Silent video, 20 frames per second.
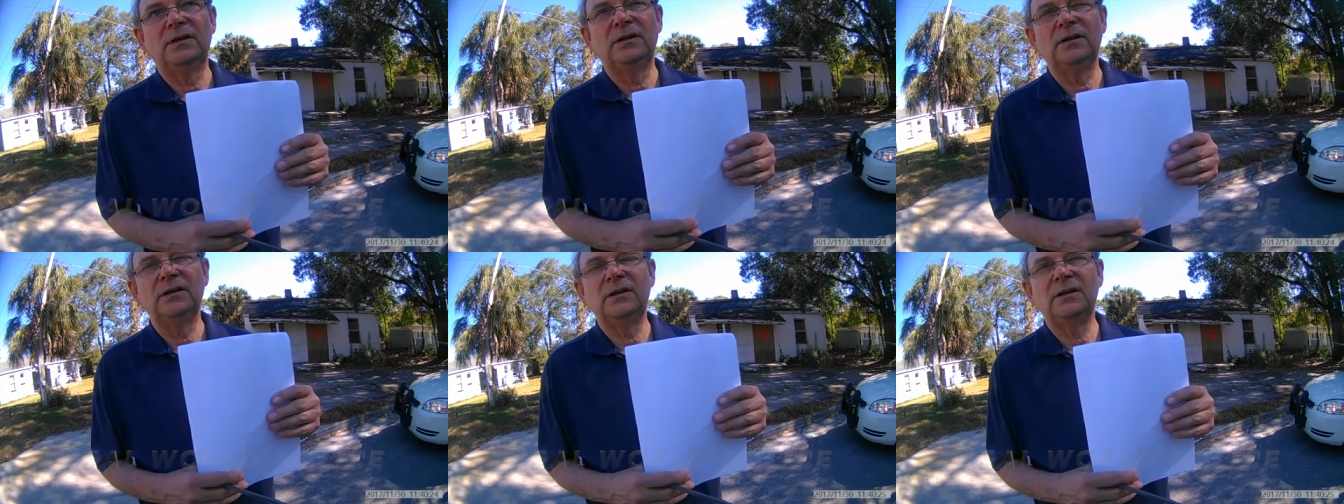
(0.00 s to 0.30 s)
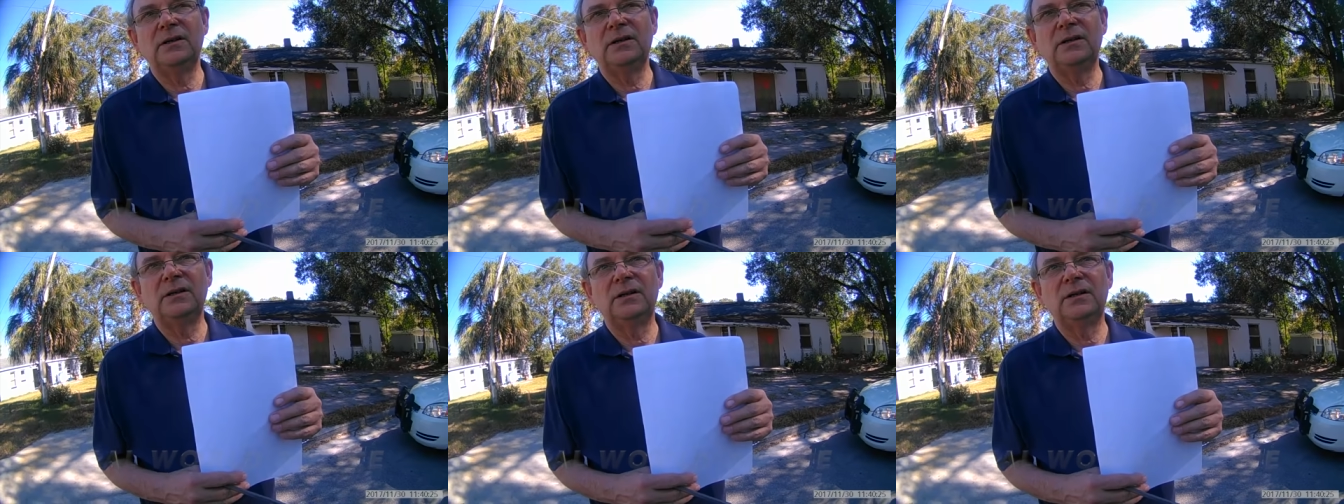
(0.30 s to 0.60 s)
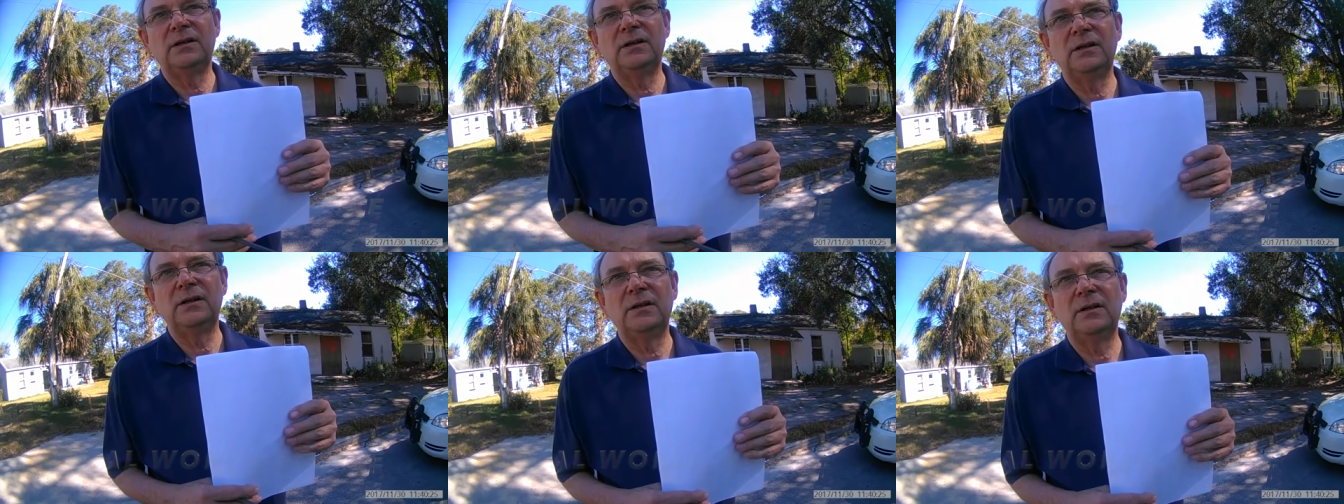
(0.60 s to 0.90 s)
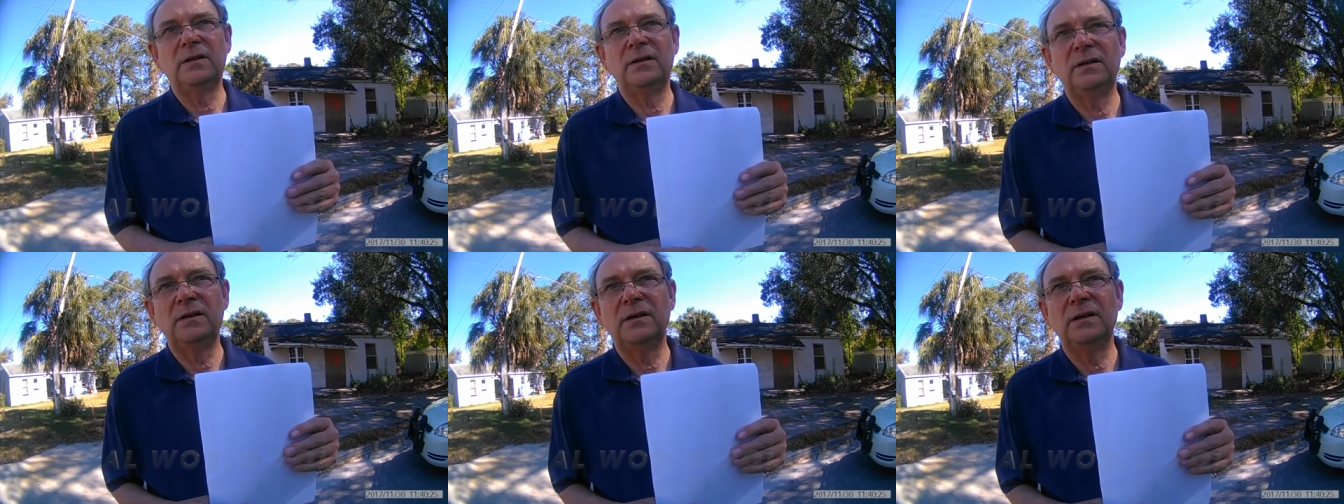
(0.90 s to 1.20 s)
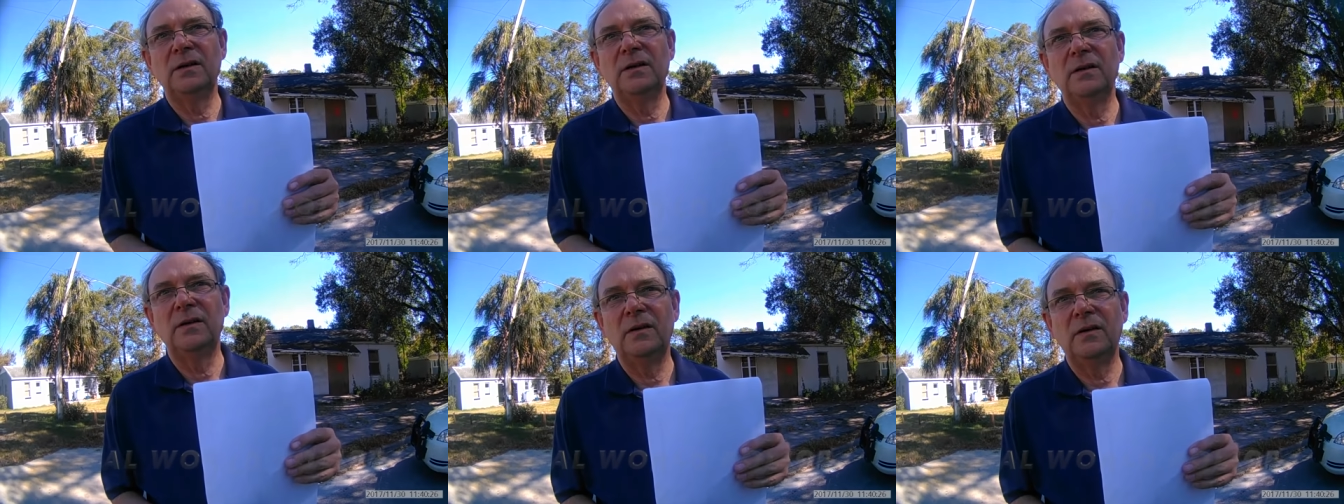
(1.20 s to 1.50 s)
Uh,
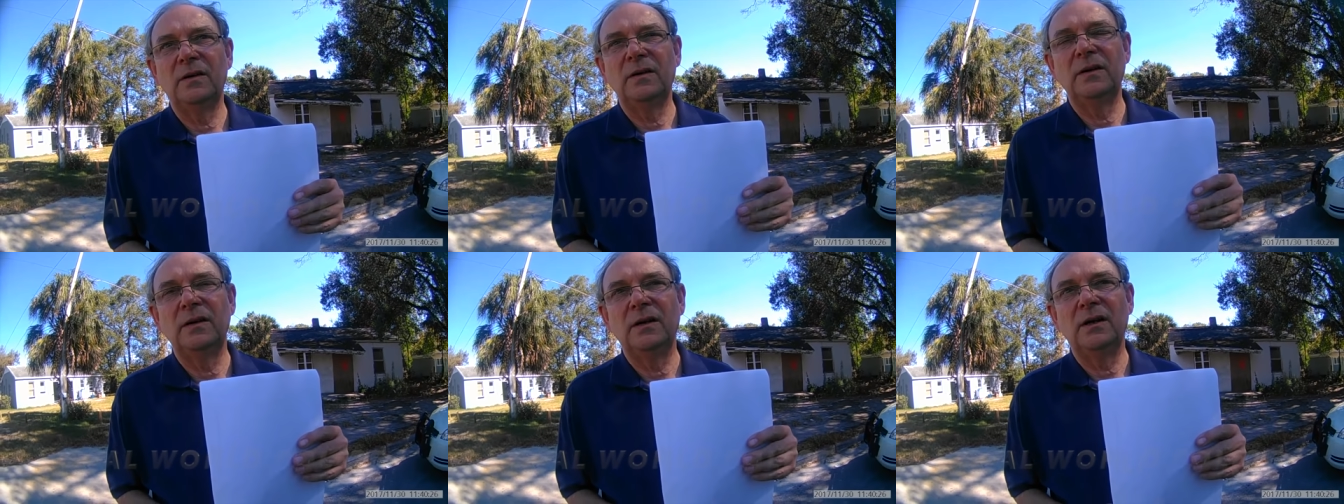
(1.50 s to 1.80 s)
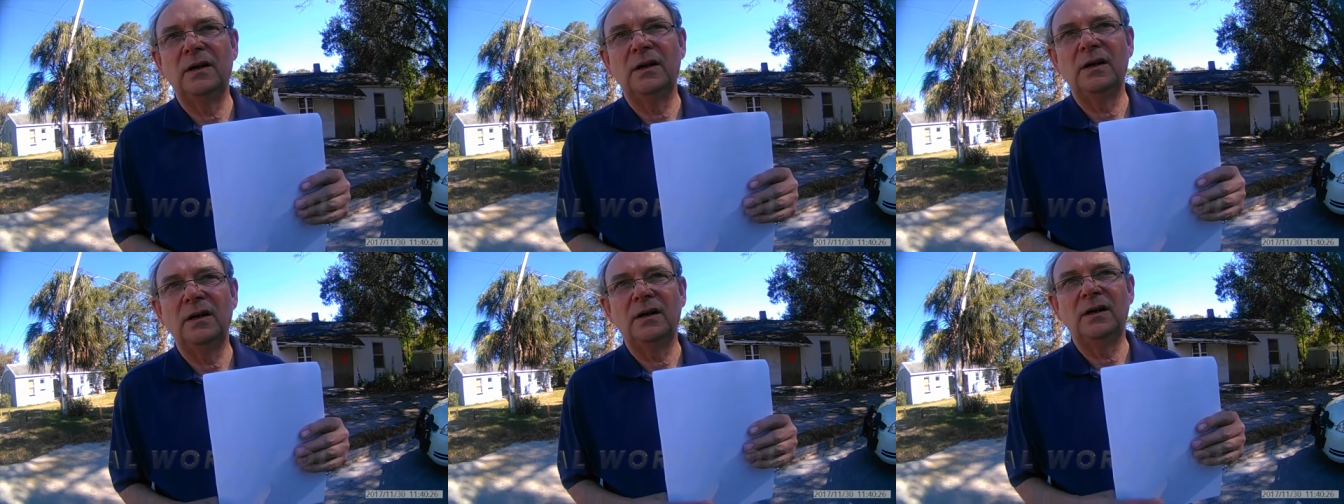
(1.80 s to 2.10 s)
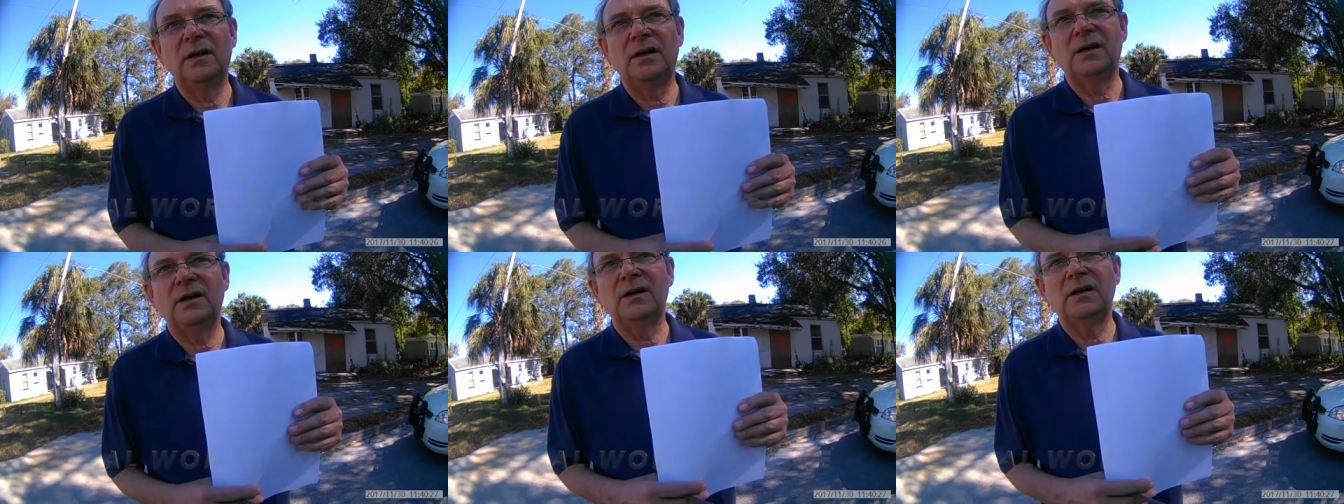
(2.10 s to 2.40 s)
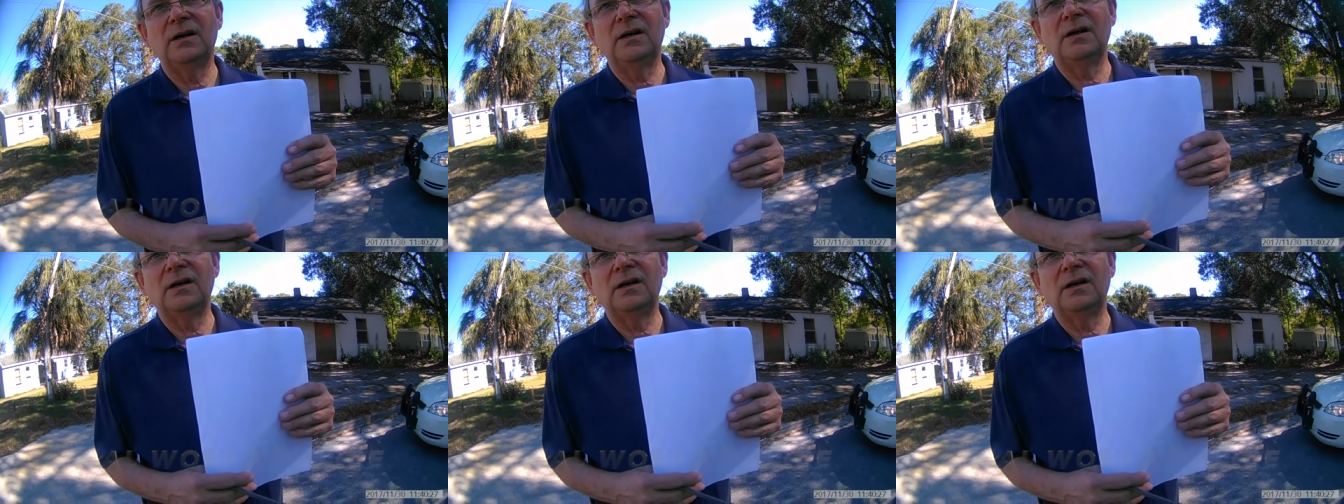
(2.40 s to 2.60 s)
1115